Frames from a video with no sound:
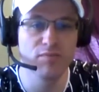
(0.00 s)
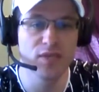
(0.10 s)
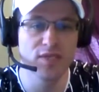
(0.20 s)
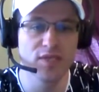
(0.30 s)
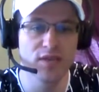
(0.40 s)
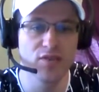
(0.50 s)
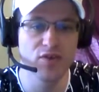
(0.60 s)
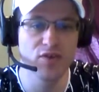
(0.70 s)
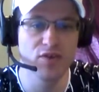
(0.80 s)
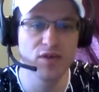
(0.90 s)
He's had
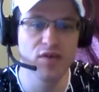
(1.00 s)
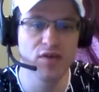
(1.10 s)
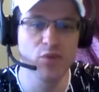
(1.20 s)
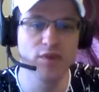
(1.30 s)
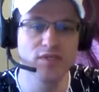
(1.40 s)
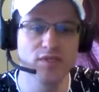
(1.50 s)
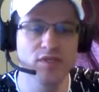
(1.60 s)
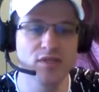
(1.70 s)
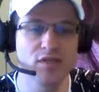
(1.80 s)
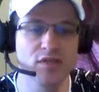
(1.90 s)
30 points
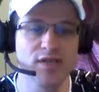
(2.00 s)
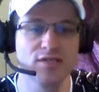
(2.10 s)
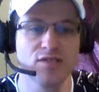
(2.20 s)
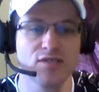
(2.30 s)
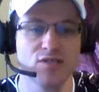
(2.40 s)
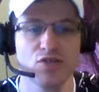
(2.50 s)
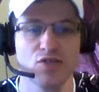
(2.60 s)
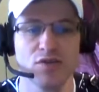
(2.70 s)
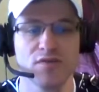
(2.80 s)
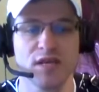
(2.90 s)
in the last
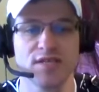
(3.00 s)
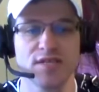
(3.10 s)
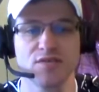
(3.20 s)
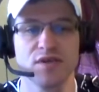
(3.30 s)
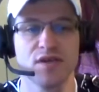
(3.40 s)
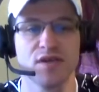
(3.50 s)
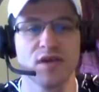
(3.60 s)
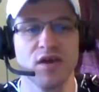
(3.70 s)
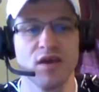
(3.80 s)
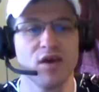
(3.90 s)
2 of his last 3,
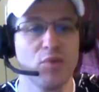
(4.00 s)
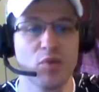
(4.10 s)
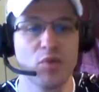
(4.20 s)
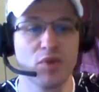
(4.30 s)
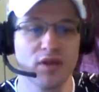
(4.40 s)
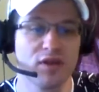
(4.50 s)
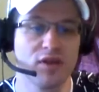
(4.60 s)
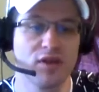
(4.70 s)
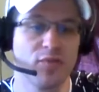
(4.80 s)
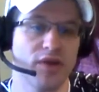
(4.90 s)
but really
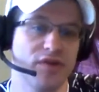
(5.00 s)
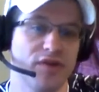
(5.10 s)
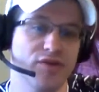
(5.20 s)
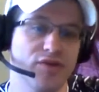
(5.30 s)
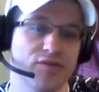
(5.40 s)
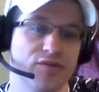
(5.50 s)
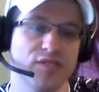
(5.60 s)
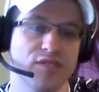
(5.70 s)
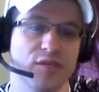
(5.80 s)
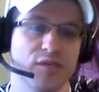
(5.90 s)
compared to
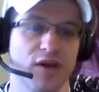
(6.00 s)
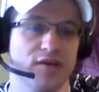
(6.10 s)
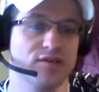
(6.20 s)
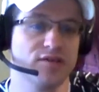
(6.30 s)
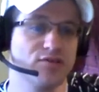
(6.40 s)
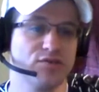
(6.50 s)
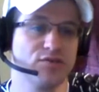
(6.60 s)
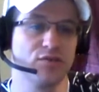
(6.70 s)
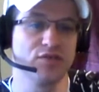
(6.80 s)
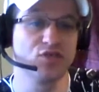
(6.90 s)
CJ Miles, who's
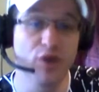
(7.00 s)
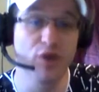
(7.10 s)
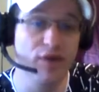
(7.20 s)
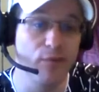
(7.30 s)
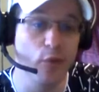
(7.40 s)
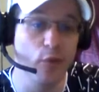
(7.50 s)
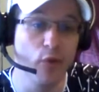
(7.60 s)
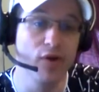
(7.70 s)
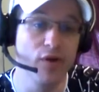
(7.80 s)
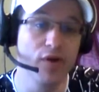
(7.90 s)
only 200
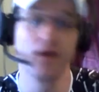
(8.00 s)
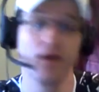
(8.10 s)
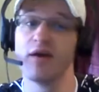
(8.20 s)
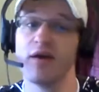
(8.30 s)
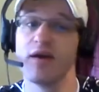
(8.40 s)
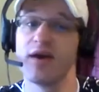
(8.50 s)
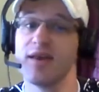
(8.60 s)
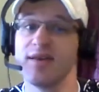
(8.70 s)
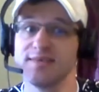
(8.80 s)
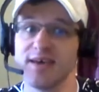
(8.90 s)
more, and
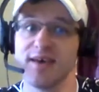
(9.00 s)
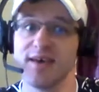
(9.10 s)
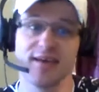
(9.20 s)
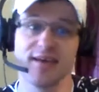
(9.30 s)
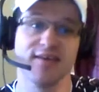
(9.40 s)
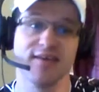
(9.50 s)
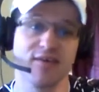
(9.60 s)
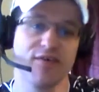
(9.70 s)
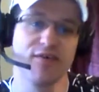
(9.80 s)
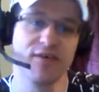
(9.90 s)
he's had
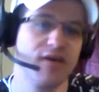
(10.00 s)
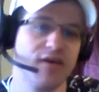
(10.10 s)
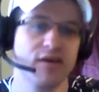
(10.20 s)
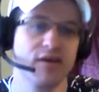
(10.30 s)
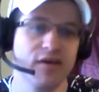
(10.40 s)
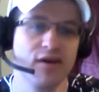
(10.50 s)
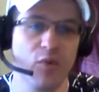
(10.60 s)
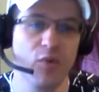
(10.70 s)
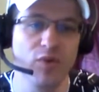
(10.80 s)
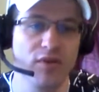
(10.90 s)

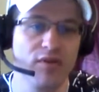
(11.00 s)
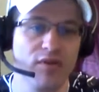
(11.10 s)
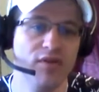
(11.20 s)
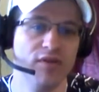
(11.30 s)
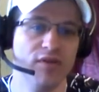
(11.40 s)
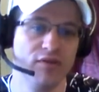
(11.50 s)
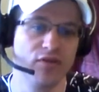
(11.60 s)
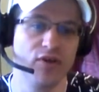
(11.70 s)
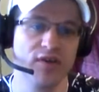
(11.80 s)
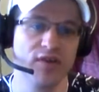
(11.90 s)
almost
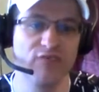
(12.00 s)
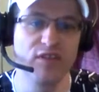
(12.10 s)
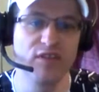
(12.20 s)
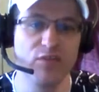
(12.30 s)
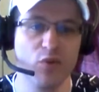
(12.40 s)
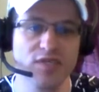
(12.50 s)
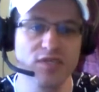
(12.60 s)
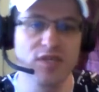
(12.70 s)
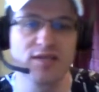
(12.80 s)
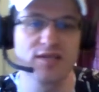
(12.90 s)
30 and 50 points
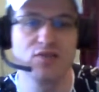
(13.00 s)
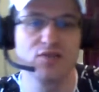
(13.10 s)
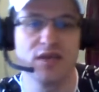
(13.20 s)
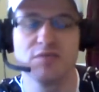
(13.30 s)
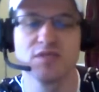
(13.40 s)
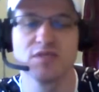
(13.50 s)
in the last 2 games.